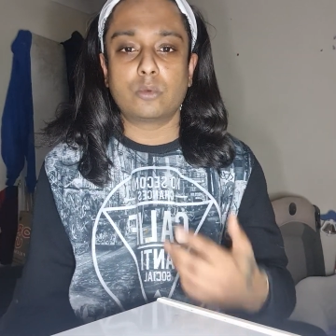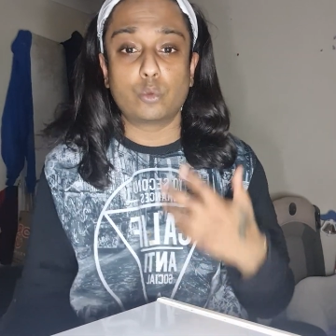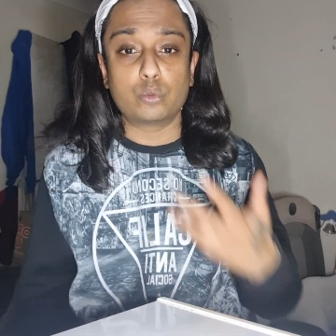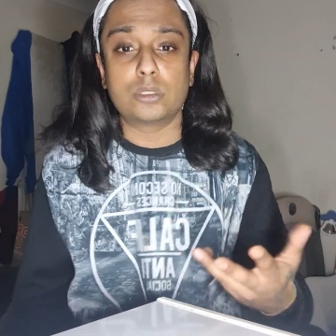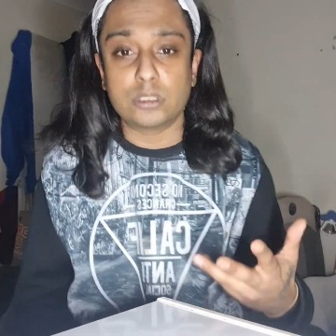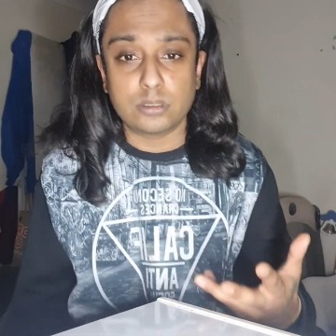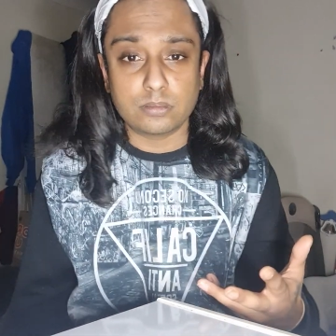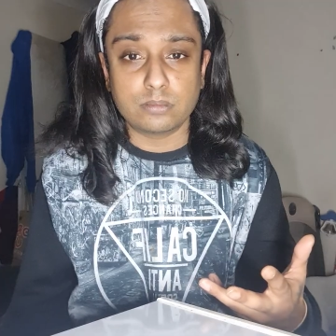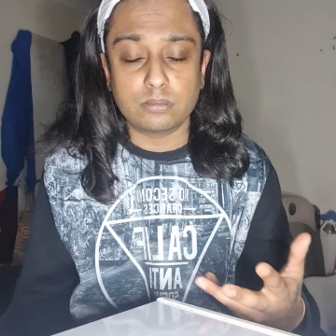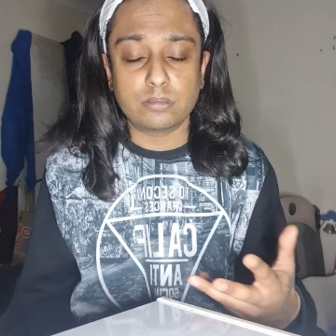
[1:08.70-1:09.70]

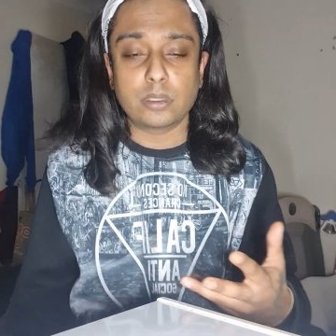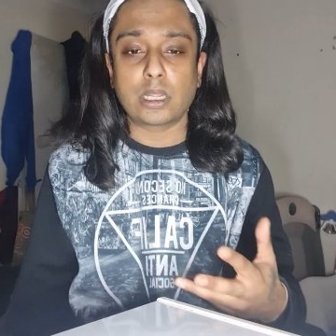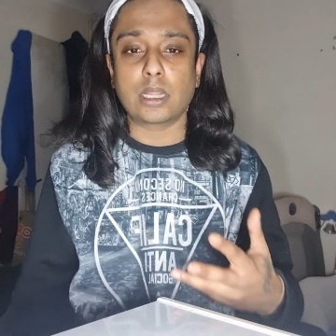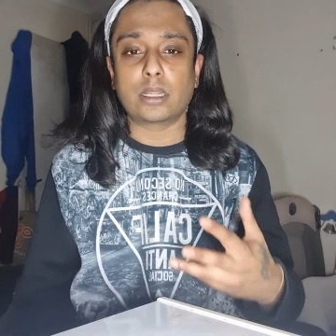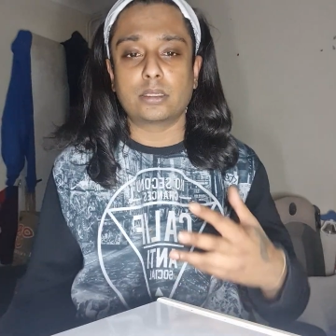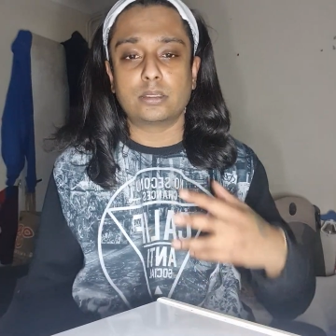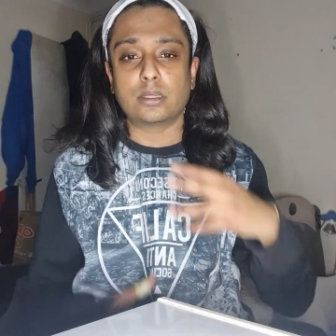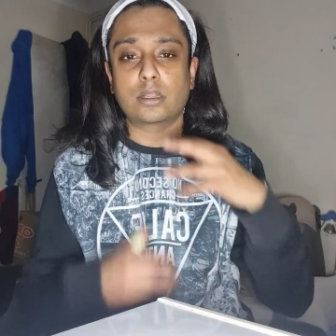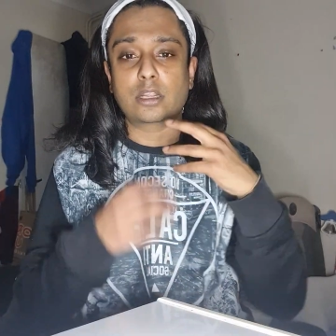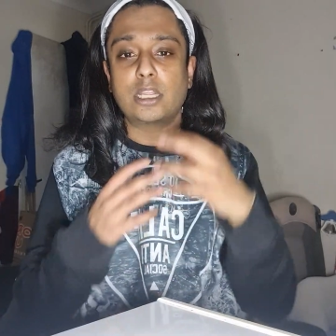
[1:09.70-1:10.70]
autism
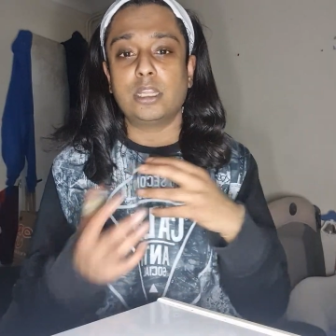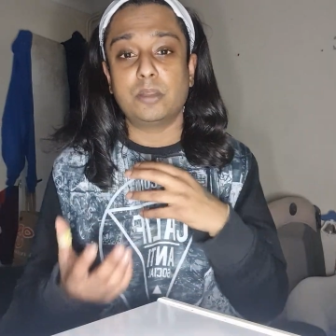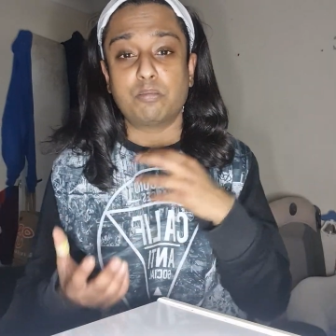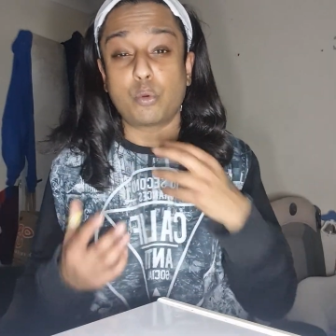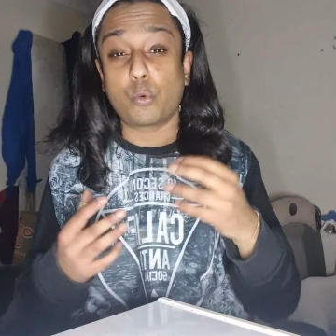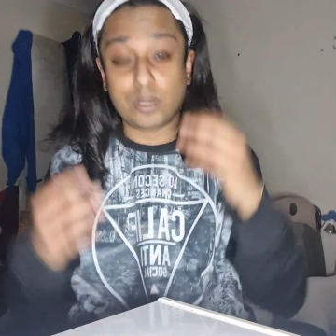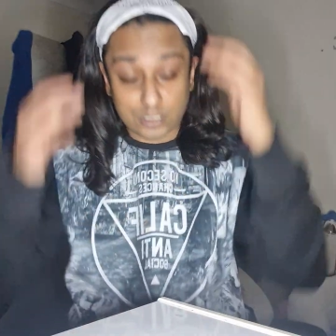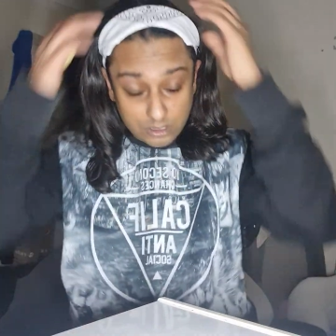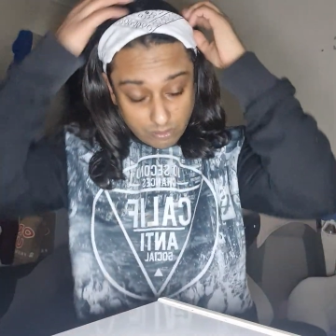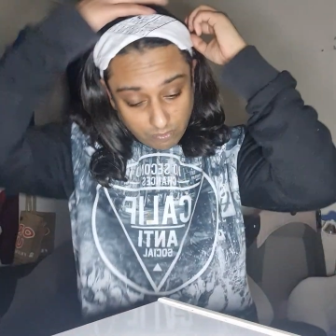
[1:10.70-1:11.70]
and the key
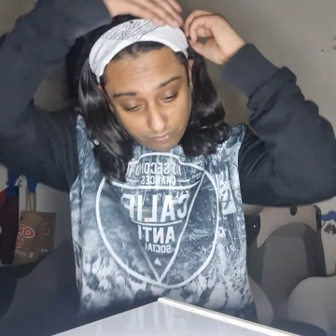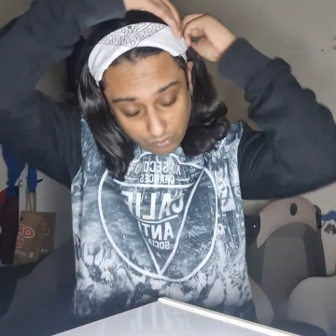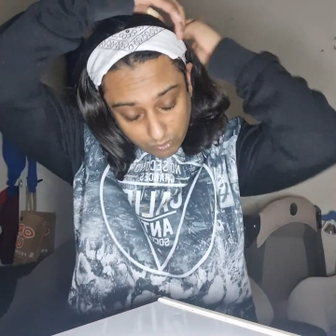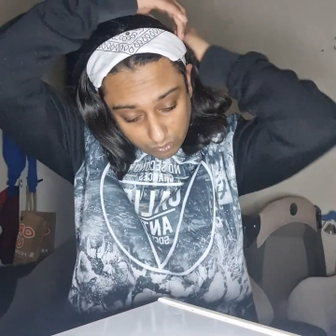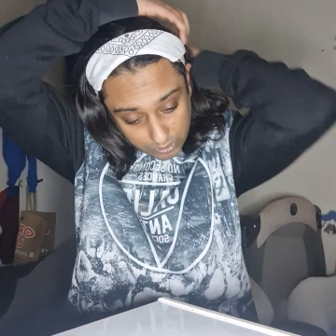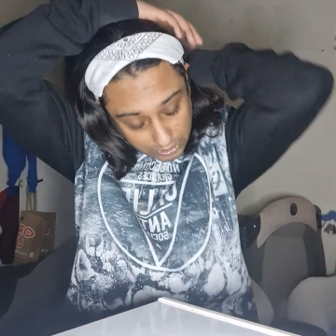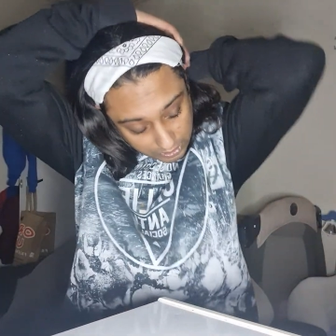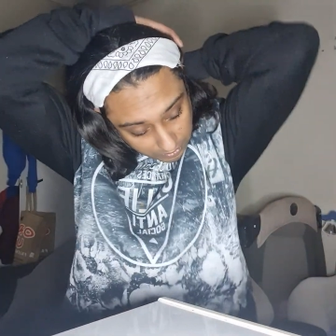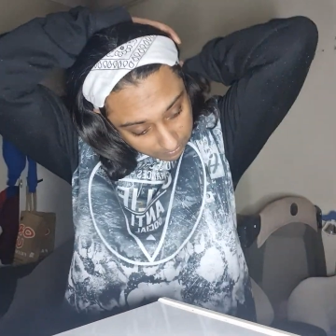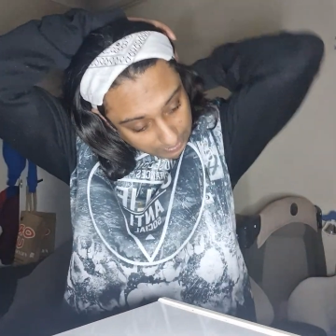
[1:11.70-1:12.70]
points of
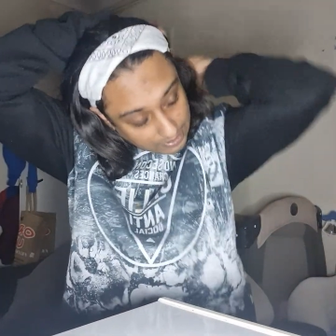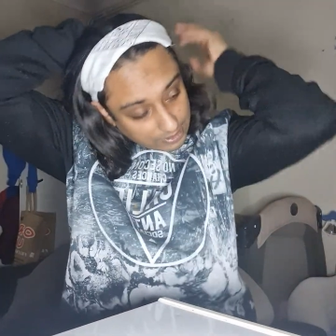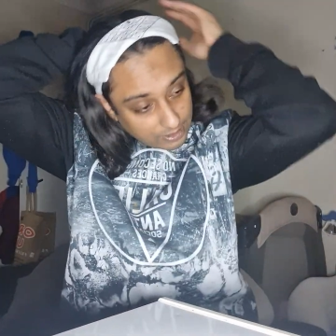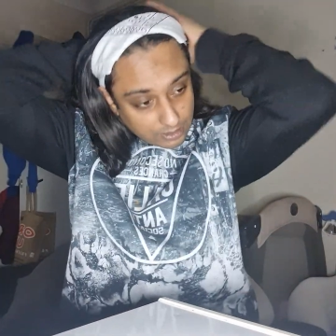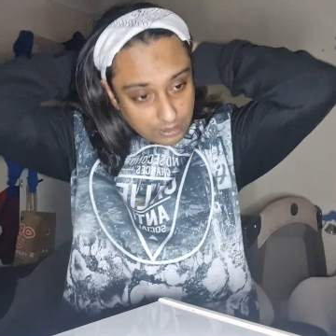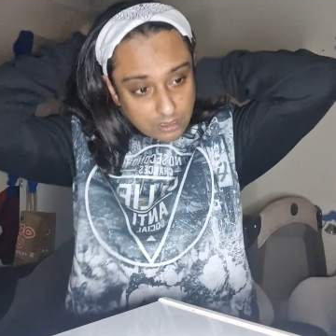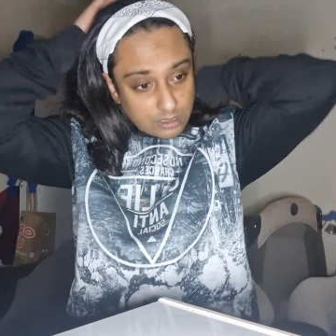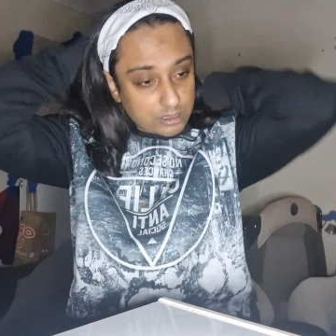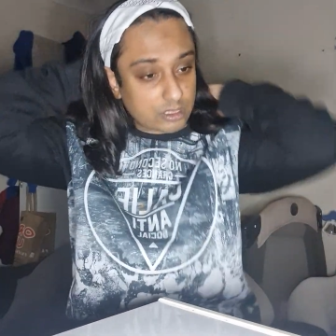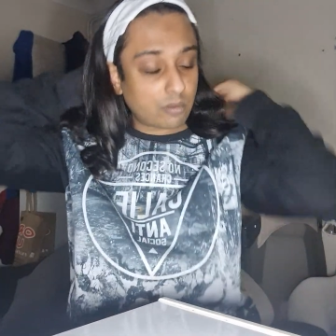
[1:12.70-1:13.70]
autism.
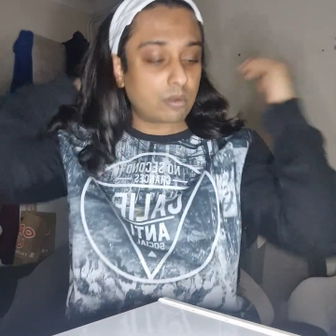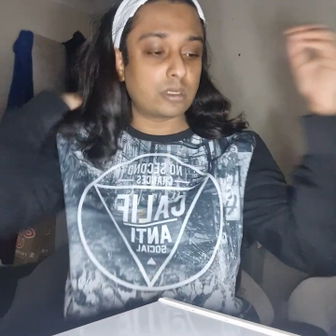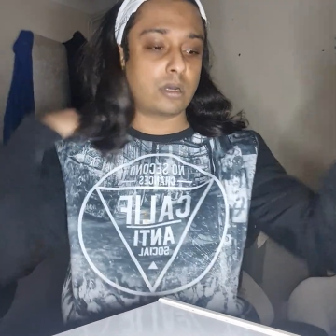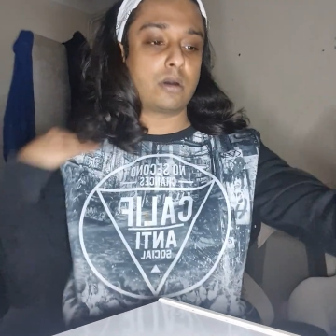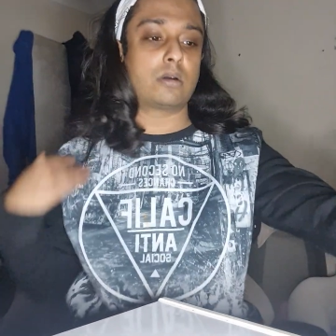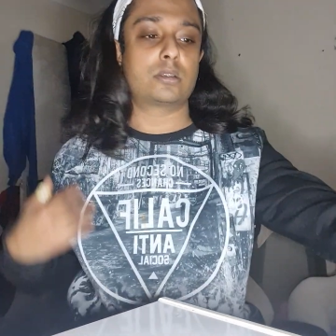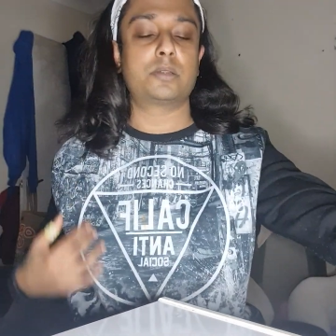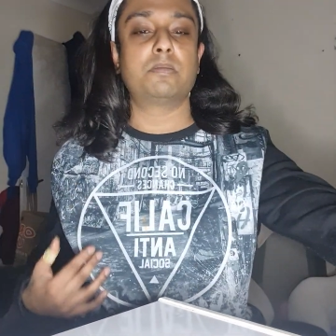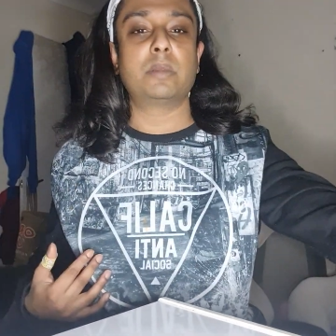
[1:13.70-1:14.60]
Someone asked